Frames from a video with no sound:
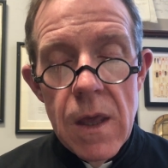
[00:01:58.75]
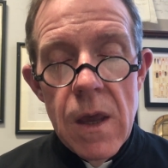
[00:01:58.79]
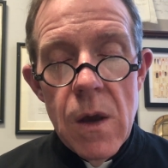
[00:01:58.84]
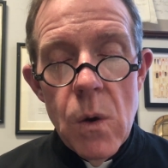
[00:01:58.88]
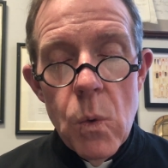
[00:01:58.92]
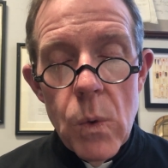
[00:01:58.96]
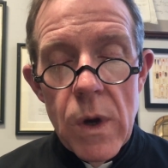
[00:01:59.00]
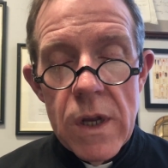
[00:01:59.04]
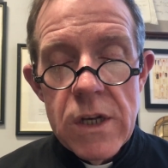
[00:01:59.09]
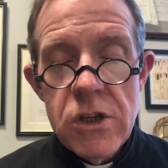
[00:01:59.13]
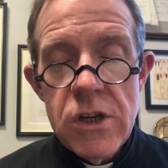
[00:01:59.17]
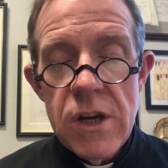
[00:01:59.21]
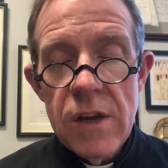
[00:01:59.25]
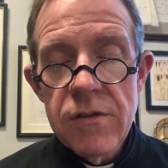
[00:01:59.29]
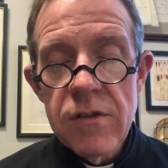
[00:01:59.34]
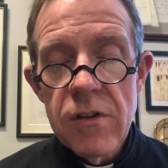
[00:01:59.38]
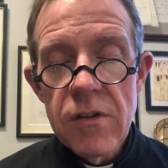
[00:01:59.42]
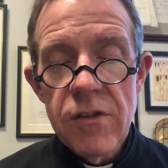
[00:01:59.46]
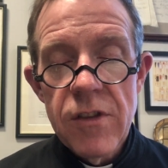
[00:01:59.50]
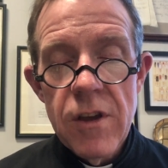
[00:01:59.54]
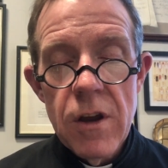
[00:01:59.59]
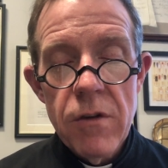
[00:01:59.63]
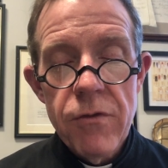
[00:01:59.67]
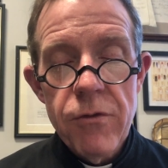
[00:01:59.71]
When
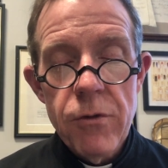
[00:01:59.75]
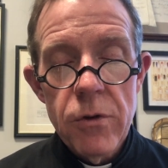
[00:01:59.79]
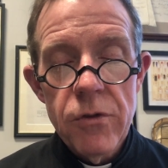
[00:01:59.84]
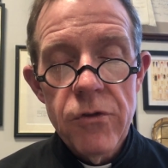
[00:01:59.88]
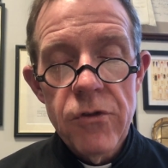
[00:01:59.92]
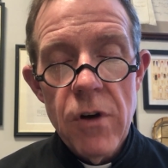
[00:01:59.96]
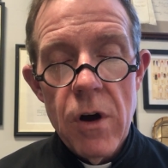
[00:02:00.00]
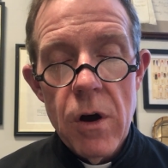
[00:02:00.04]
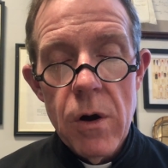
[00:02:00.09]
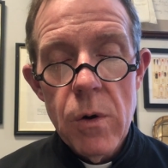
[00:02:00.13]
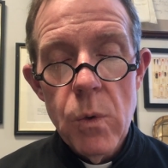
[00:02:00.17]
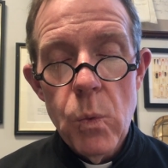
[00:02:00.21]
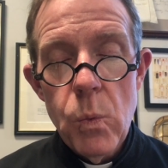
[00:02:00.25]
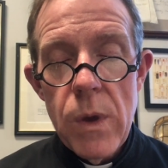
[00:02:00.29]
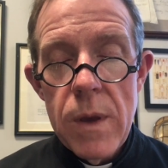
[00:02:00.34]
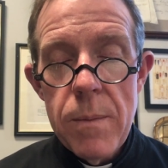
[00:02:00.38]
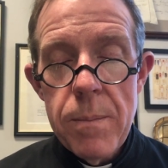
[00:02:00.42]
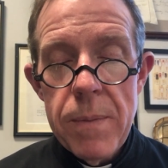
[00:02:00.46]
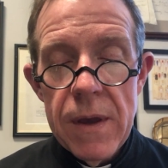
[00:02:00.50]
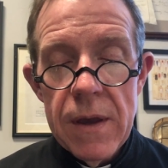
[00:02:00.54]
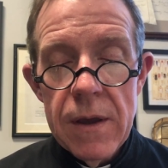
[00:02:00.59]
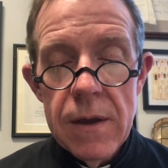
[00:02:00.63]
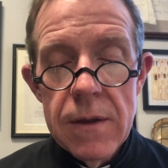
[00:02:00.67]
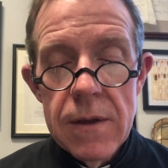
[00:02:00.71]
Jesus therefore saw her
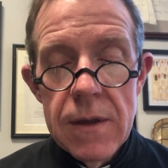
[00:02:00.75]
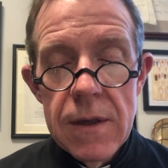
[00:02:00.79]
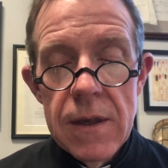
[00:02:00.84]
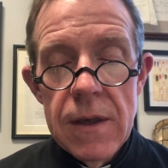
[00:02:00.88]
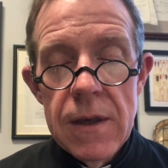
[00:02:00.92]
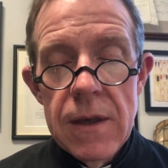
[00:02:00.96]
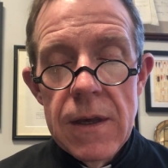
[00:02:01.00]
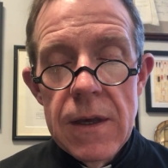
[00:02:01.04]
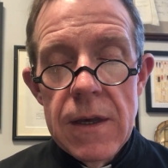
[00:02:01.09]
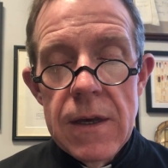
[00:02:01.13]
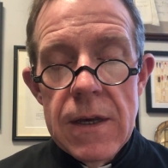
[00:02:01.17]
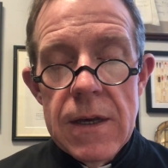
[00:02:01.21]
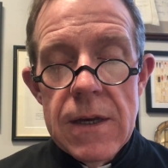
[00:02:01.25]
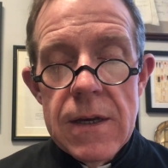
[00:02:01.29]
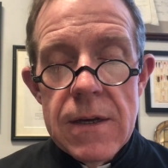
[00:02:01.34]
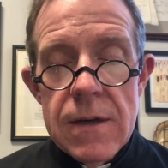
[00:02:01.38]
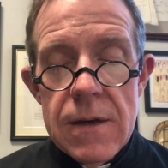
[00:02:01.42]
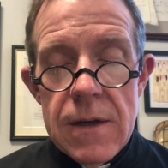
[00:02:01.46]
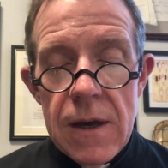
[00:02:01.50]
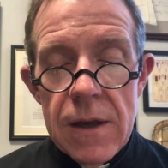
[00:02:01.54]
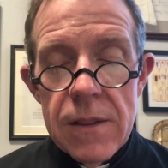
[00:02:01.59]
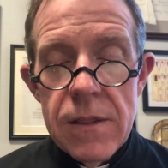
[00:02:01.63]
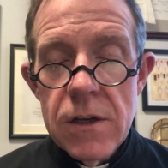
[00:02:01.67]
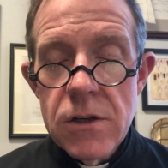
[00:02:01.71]
weeping,
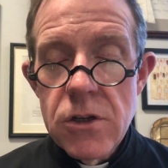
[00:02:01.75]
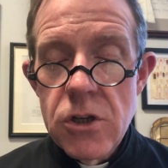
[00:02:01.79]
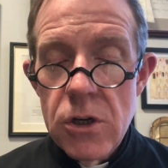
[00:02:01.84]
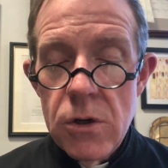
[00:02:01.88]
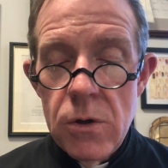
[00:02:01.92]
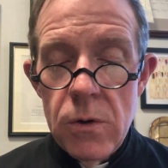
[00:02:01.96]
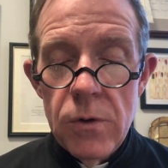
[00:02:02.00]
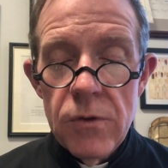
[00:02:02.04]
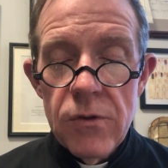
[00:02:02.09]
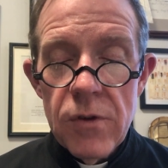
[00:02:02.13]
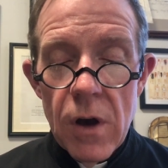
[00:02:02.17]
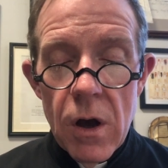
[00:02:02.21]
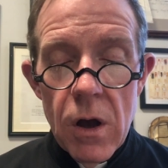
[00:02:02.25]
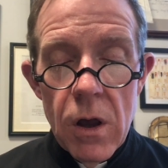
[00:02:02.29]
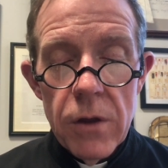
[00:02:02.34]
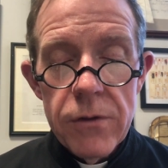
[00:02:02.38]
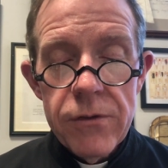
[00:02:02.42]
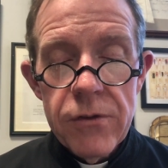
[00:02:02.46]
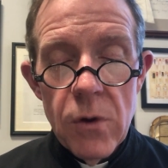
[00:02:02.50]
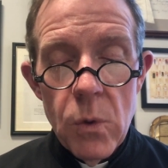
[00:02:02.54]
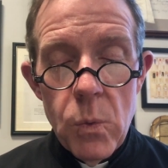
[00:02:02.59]
and the Jews also